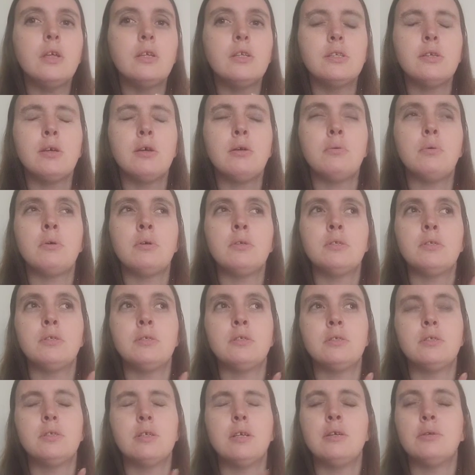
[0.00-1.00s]
So it was
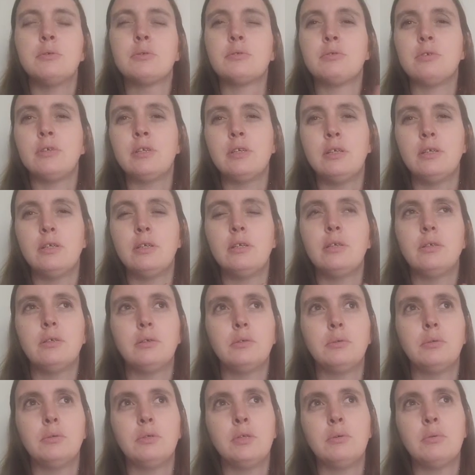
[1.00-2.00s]
really
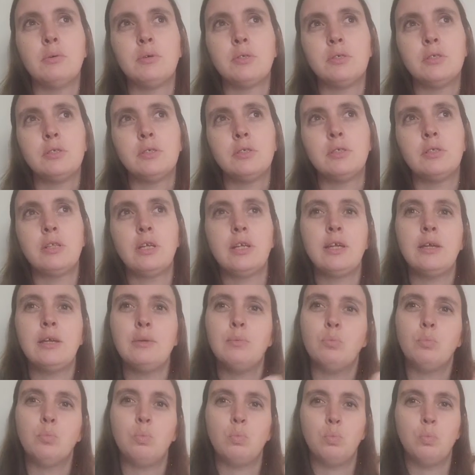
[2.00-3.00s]
cool. It wasn't just like
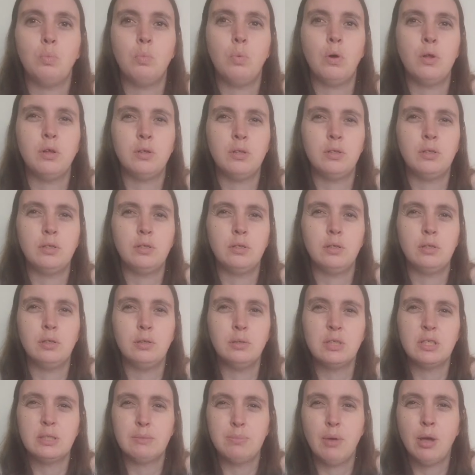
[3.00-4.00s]
in one
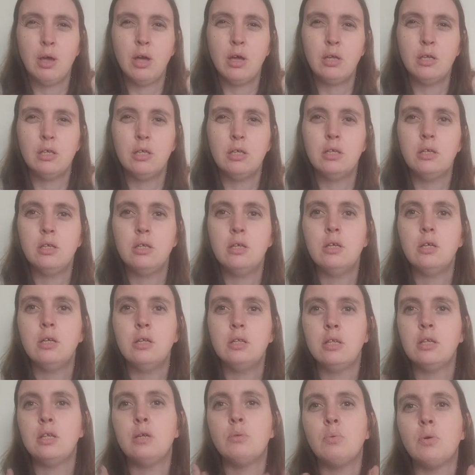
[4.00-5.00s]
little spot,
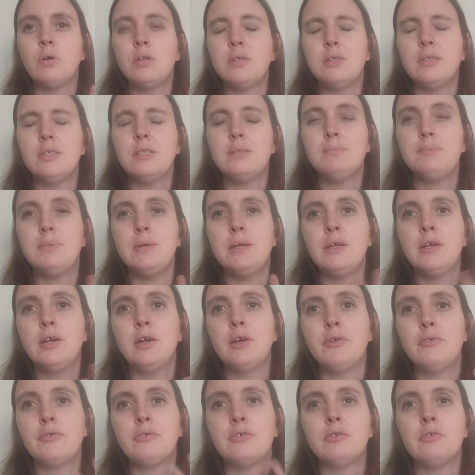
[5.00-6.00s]
that it was this big
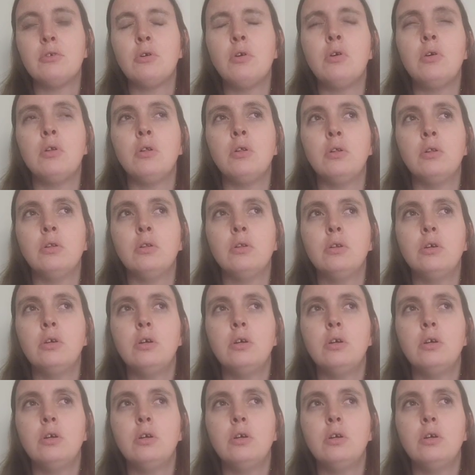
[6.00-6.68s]
overall